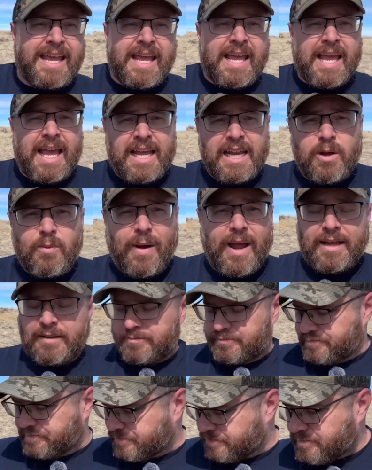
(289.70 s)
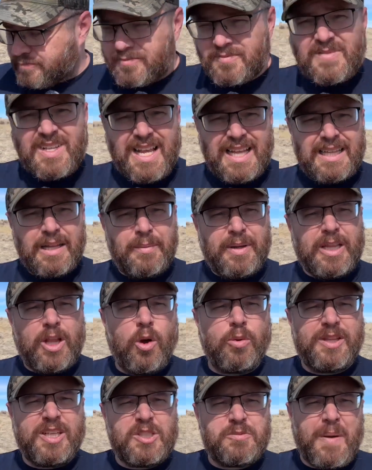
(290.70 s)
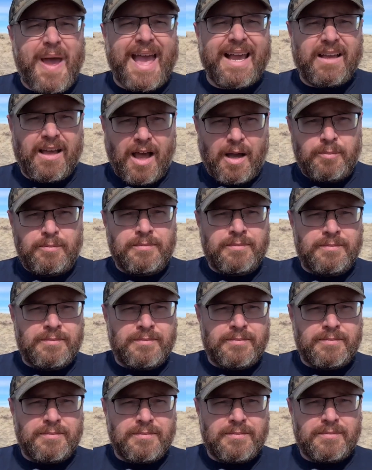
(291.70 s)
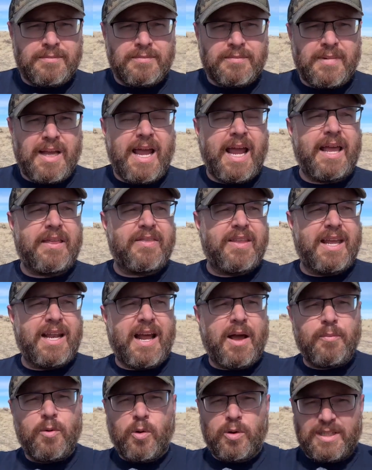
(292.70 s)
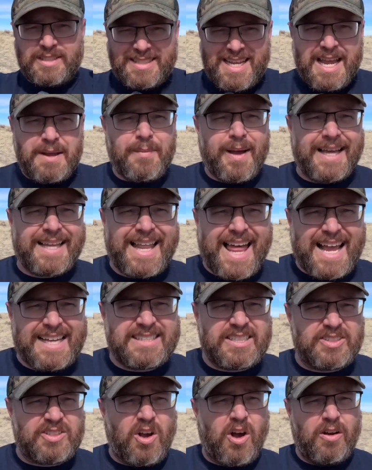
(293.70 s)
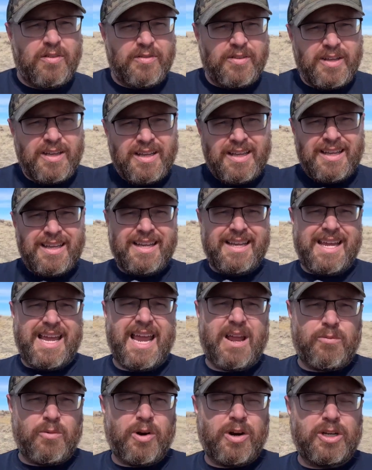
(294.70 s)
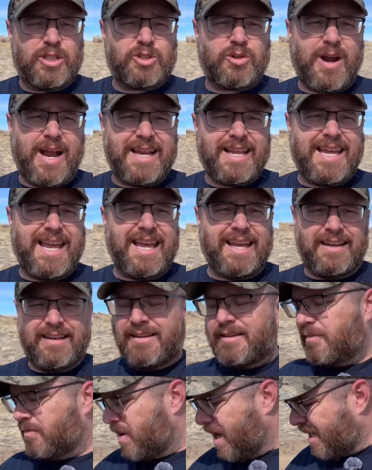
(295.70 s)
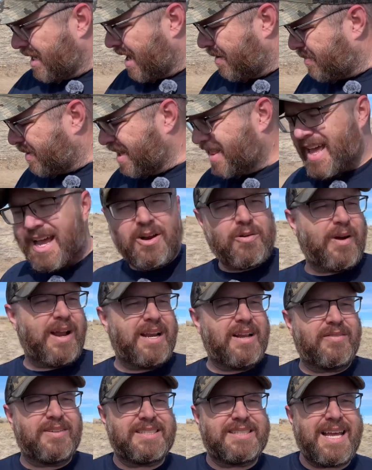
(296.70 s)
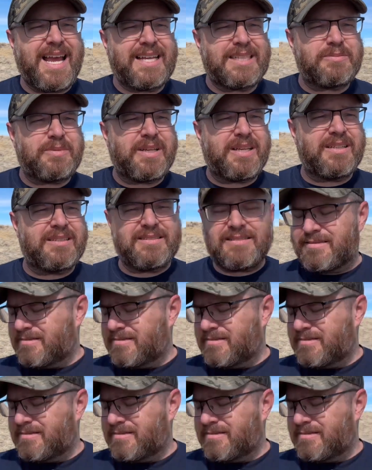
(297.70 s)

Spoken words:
Anyway, let me load these back up, and then I'm going to take my glasses off, and we're going to try it again. Might not be that great of a test because